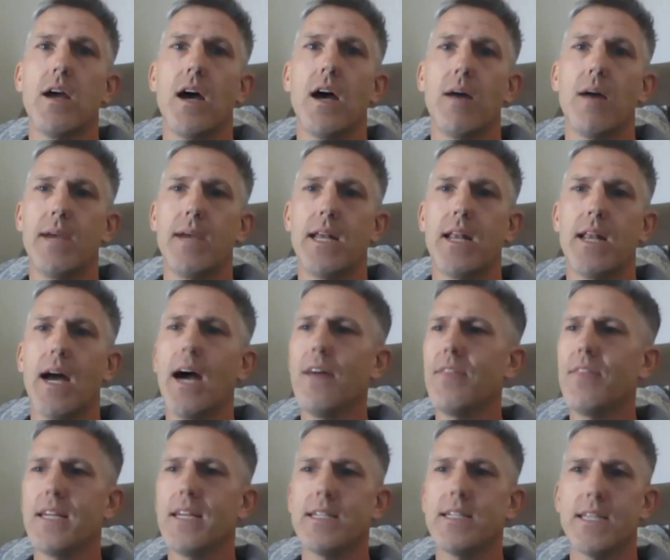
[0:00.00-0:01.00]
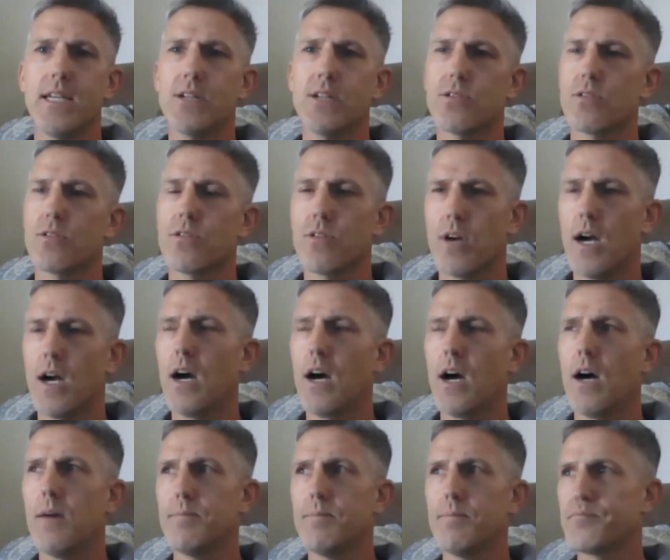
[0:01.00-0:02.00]
I mean, I think
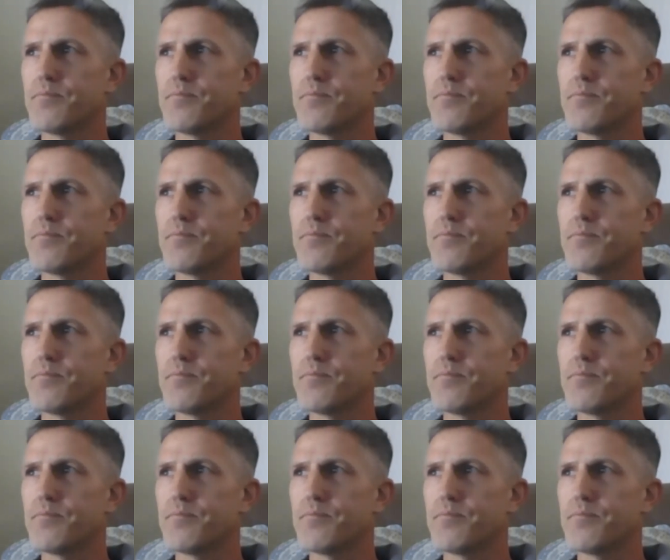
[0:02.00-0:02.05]
Dieter,